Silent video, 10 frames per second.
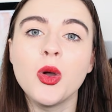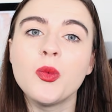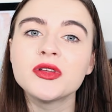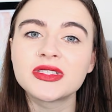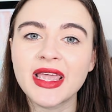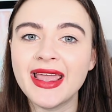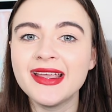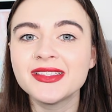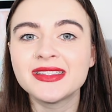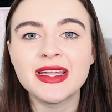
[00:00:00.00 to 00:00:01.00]
Whilst
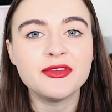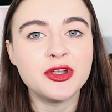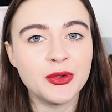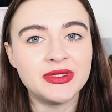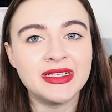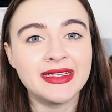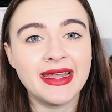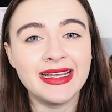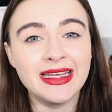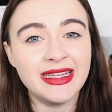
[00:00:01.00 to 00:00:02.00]
Caius never noted
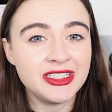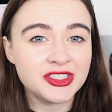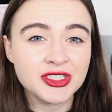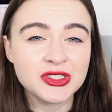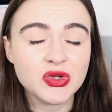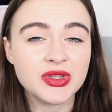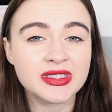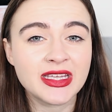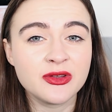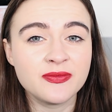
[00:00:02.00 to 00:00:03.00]
any lesions on the
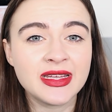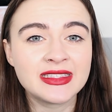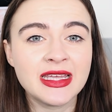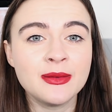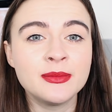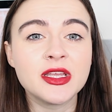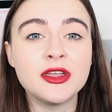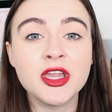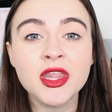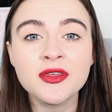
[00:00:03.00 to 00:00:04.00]
skin of victims,
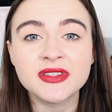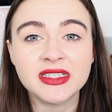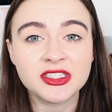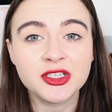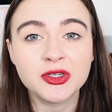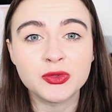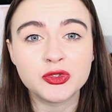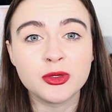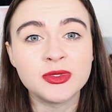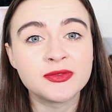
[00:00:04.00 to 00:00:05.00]
another physician called
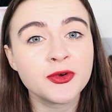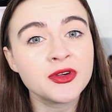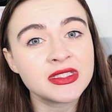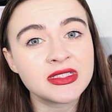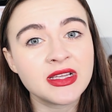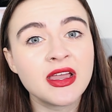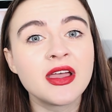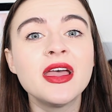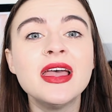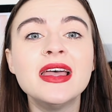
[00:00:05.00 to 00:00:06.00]
Thomas
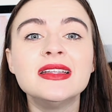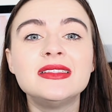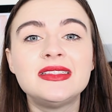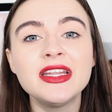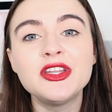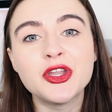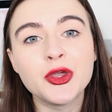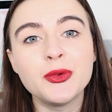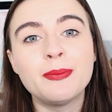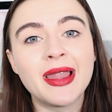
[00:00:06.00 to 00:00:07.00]
Forestier did
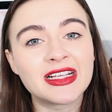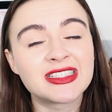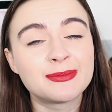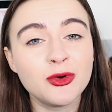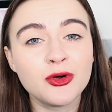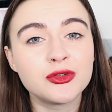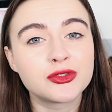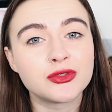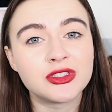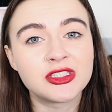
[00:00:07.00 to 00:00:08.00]
note black
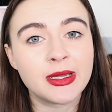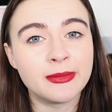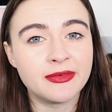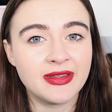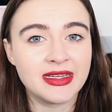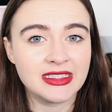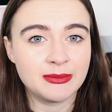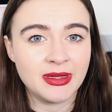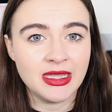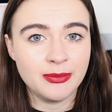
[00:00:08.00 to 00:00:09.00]
spots on some
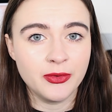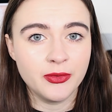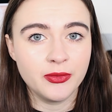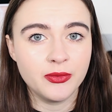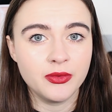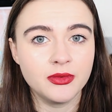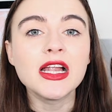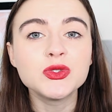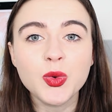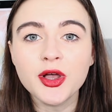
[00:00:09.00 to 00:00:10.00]
afflicted people.
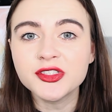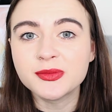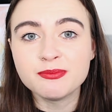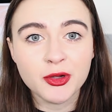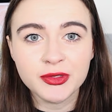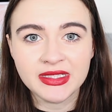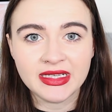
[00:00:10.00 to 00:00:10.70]
And whilst most